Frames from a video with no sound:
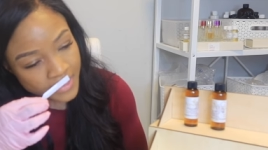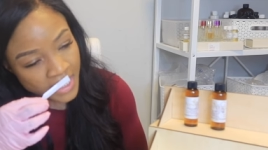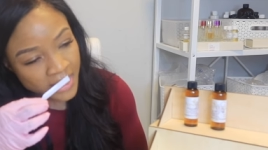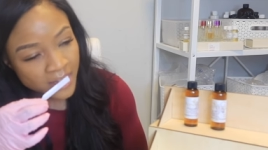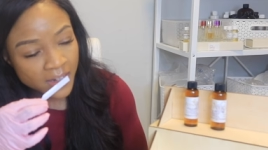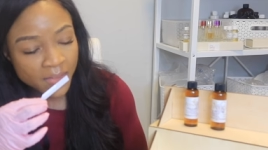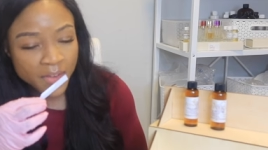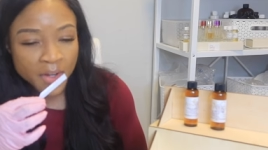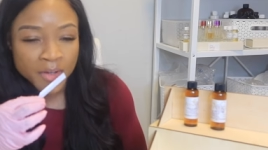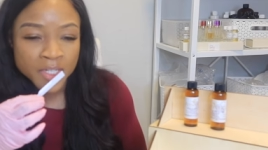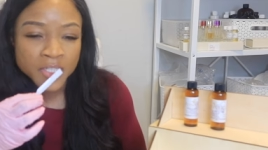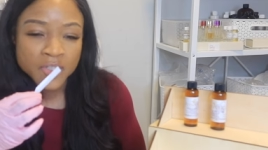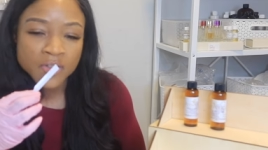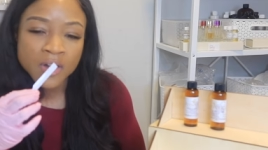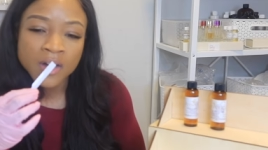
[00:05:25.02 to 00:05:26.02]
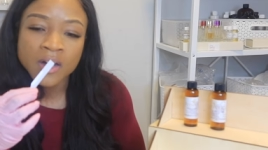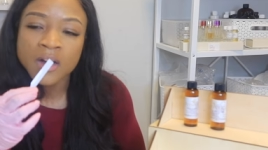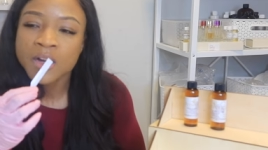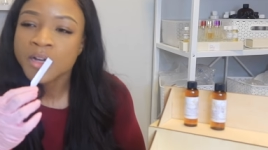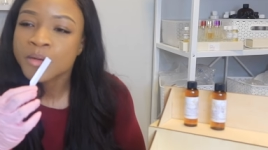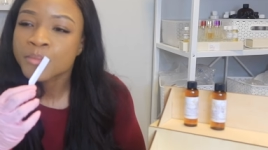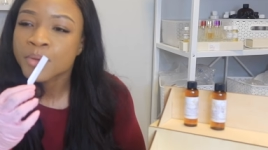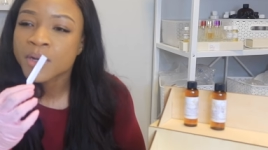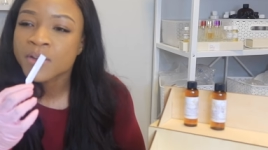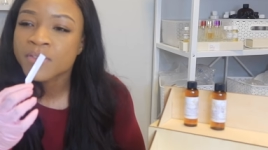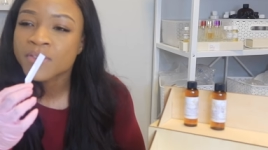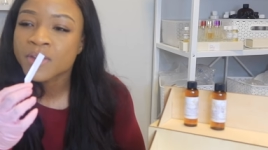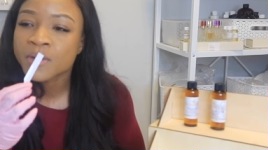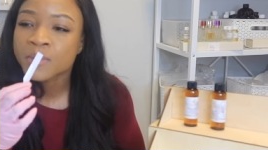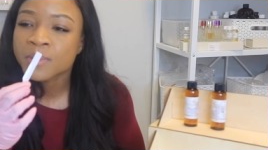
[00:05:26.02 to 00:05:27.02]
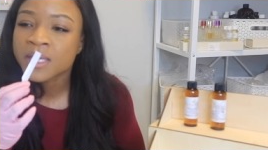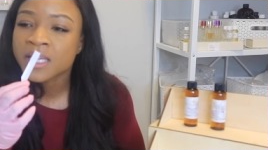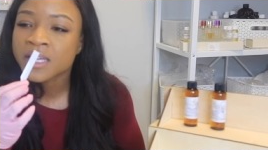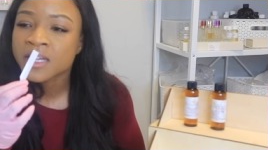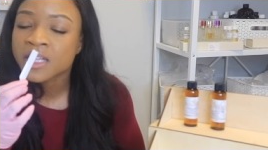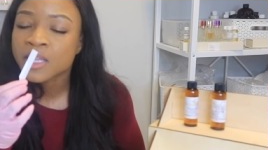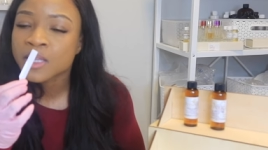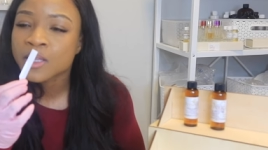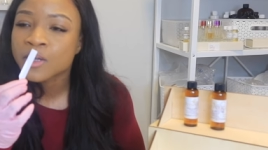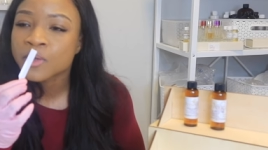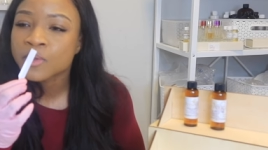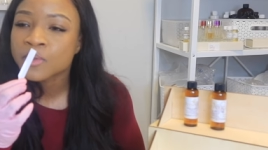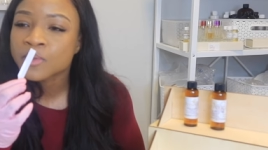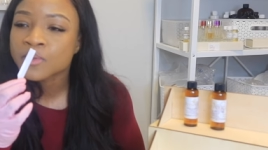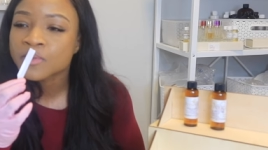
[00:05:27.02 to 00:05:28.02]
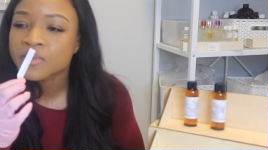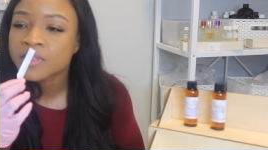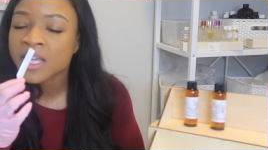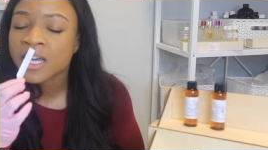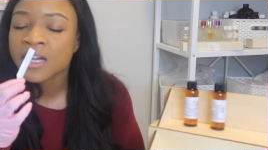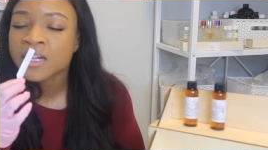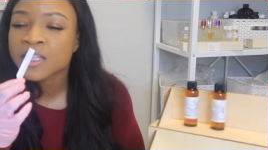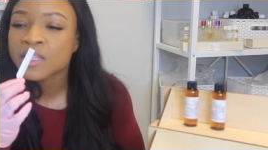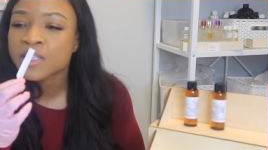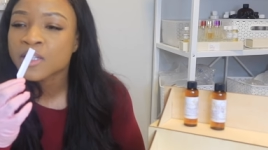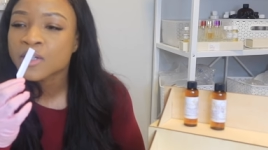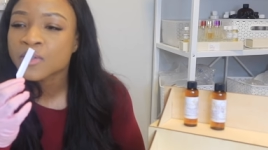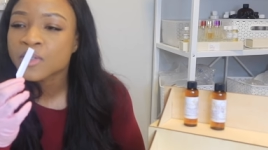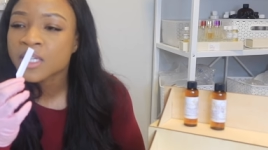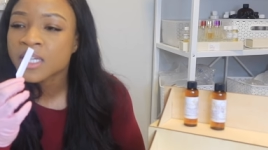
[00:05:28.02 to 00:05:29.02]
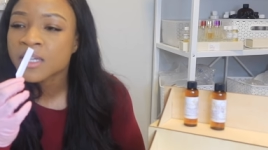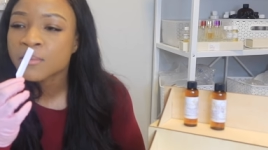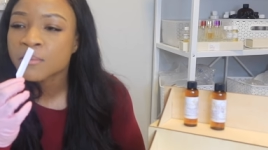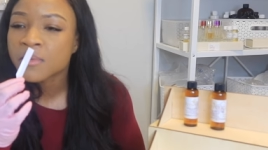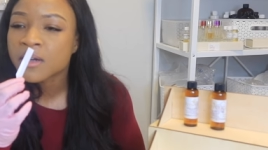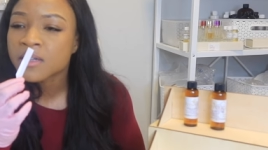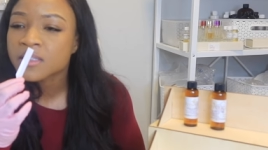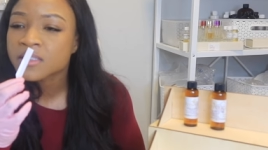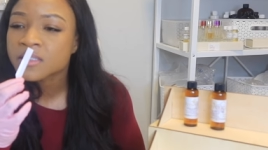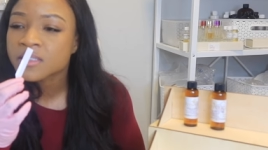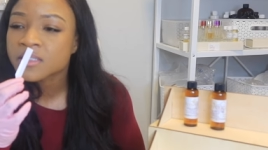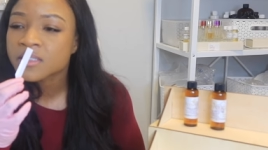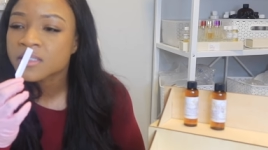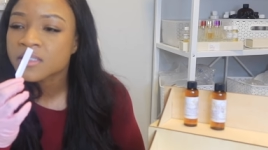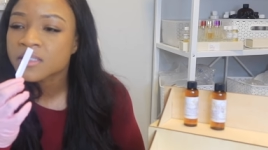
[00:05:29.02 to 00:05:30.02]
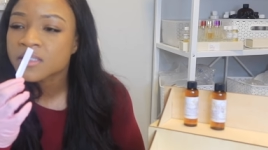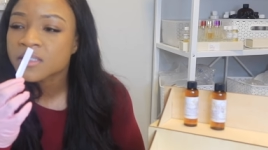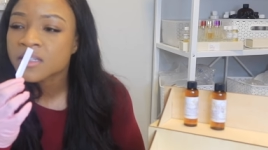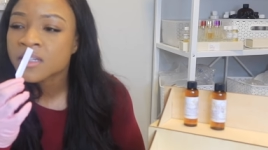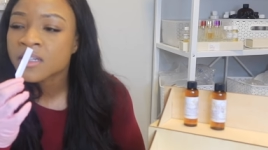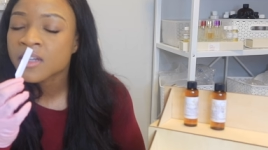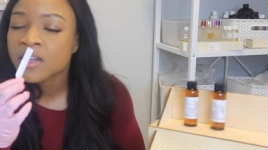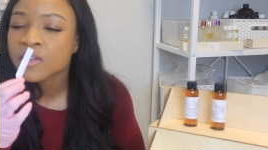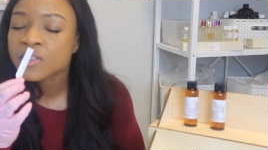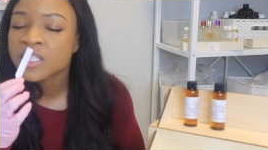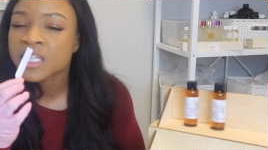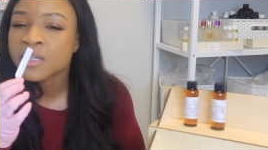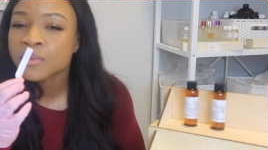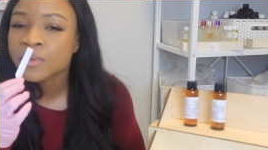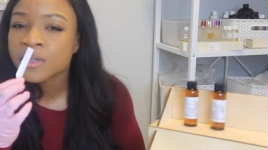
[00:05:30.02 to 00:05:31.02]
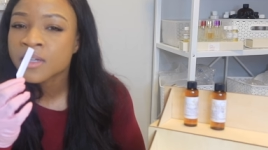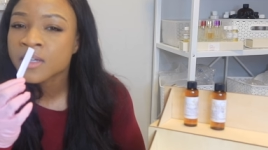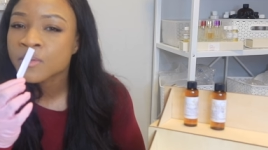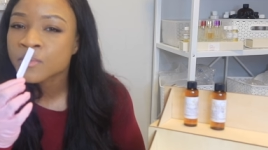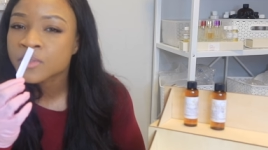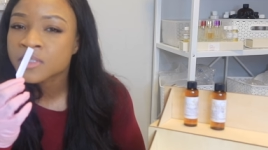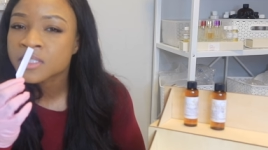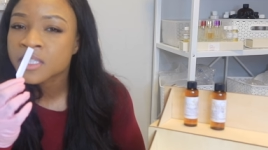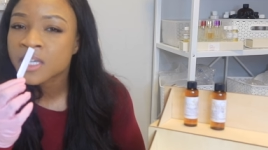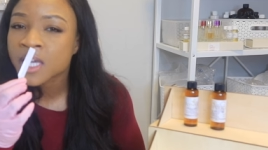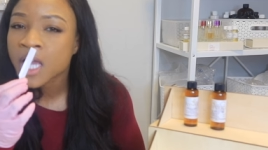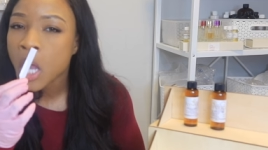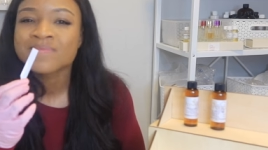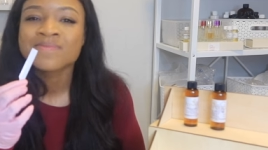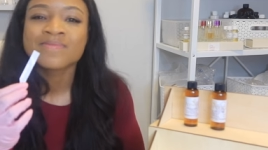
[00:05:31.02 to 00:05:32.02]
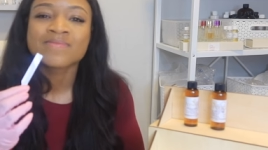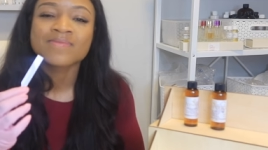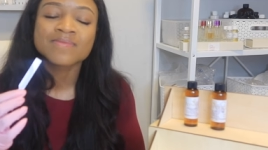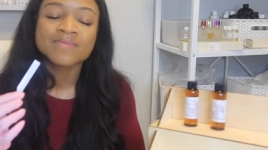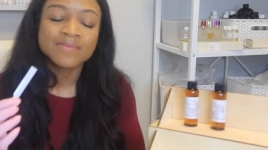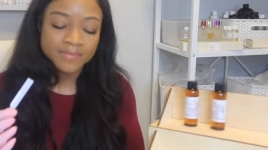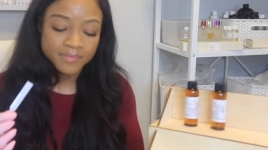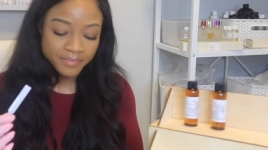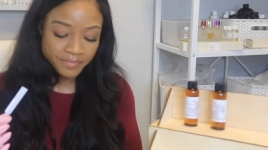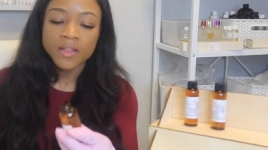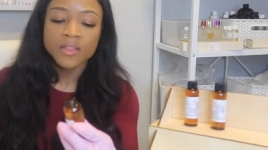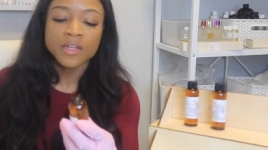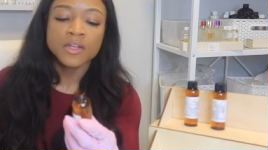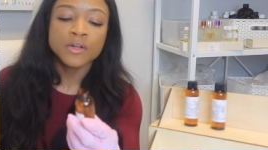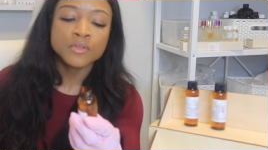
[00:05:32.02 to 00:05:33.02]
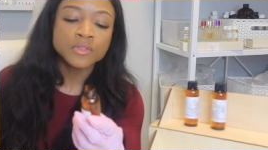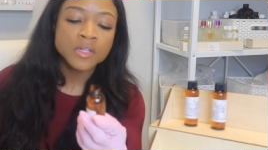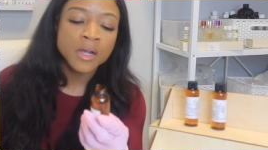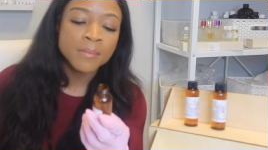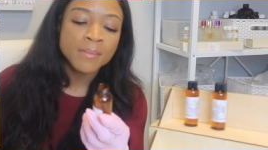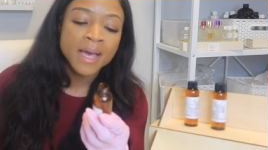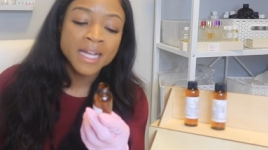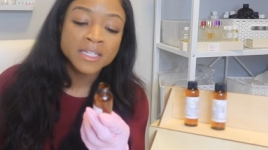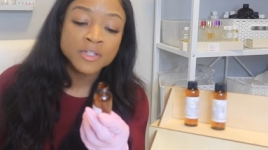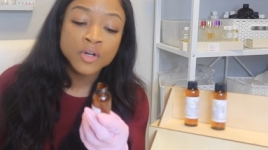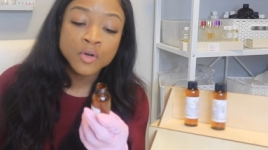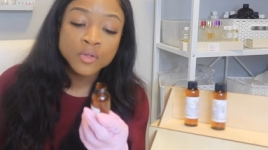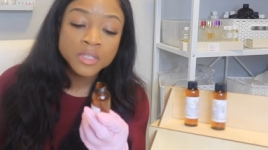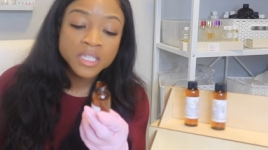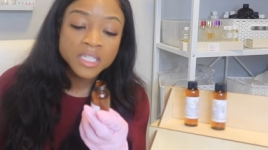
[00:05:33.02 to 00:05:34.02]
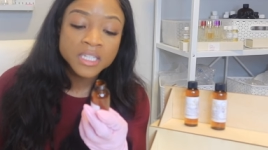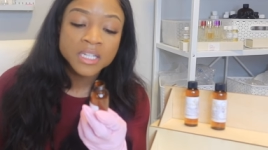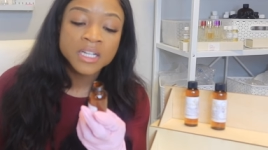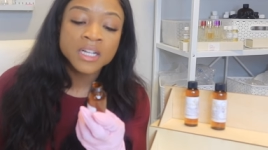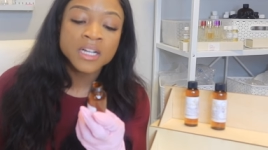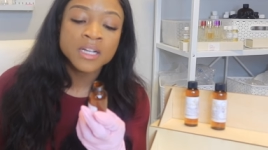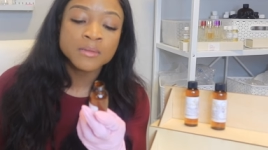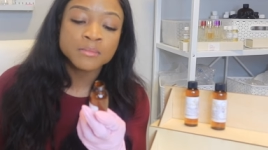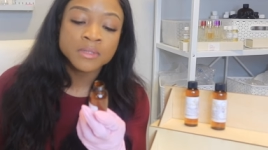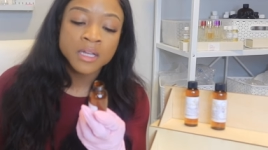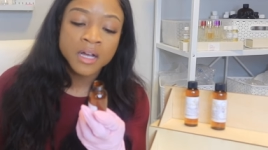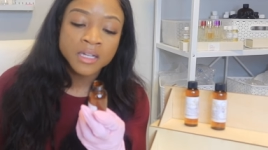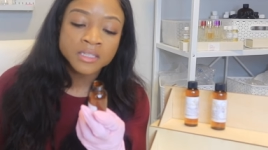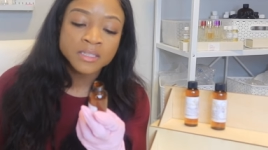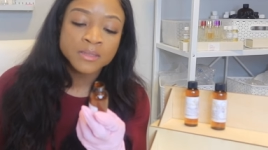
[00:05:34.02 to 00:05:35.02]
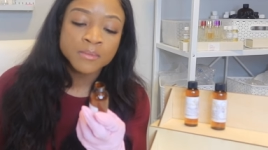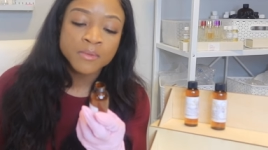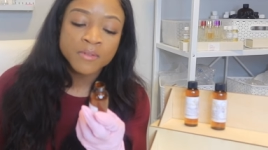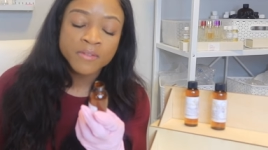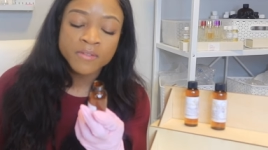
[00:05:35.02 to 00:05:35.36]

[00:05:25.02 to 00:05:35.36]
and then a very strong perfumey cologne, like a cologne musk. I don't know, teak wood, we'll see. Mm. The notes are magnolia, blossom,